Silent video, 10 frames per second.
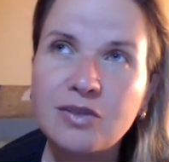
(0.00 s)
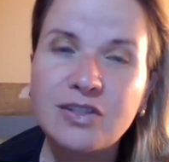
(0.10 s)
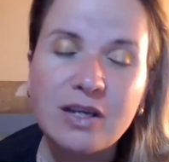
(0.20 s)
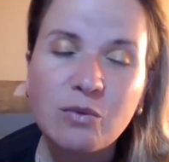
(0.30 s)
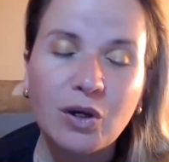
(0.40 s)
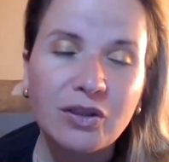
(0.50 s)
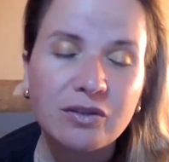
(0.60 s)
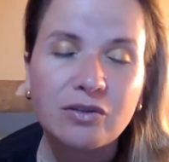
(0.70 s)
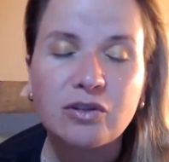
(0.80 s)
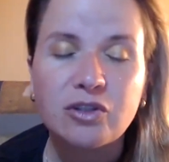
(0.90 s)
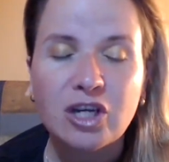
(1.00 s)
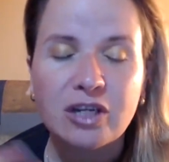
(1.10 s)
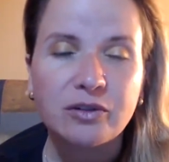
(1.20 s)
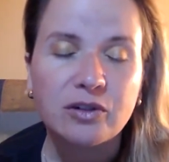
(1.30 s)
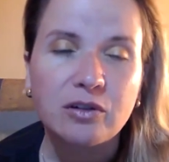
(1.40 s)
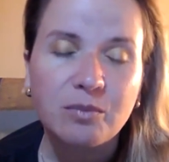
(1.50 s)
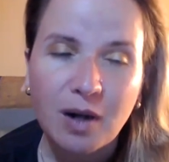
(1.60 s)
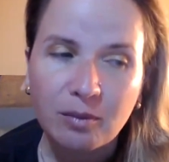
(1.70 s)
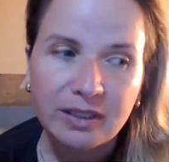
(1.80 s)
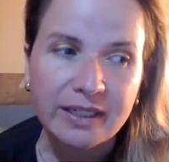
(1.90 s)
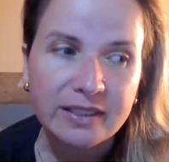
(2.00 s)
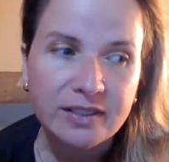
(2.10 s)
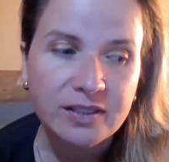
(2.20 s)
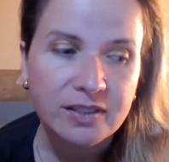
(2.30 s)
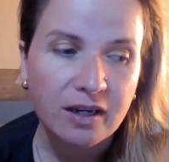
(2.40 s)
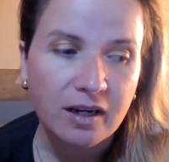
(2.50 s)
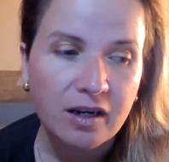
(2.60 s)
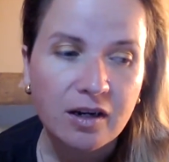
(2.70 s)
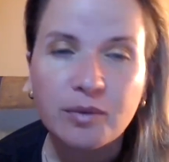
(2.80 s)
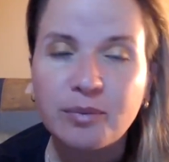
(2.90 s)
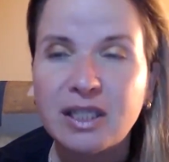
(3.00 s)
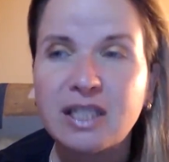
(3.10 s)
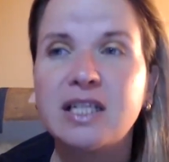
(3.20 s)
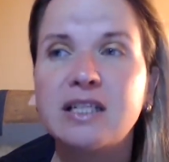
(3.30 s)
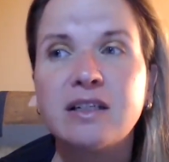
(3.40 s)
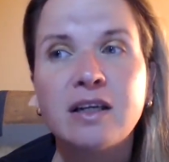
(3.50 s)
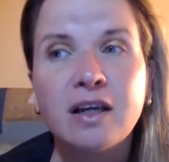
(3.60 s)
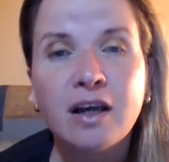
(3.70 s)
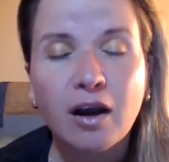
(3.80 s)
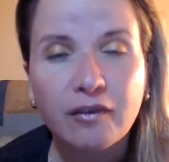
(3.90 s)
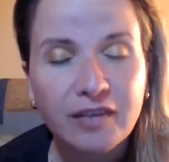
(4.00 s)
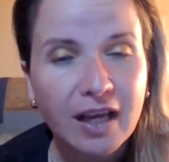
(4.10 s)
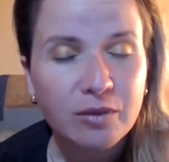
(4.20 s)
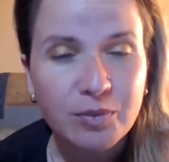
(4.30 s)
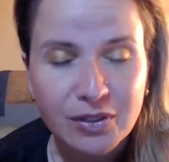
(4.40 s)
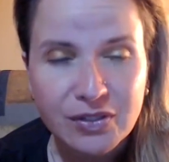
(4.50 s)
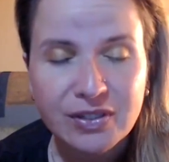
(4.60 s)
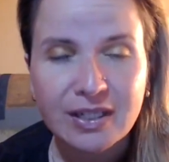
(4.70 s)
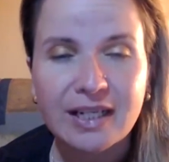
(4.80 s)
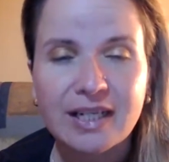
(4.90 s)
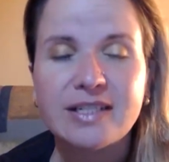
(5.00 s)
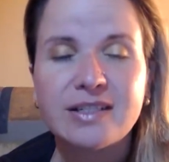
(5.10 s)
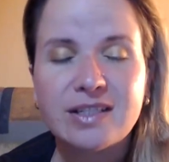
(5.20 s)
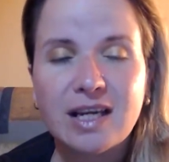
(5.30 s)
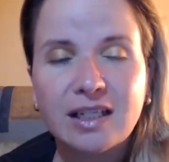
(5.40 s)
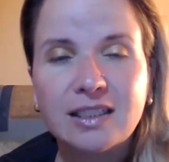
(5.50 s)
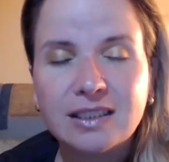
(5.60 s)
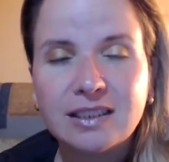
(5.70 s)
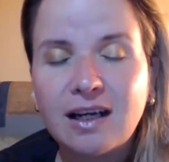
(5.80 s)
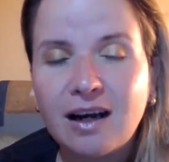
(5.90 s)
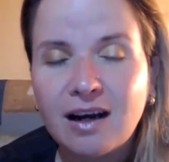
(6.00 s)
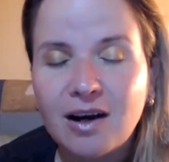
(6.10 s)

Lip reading: See what the general public's opinion of that person is, and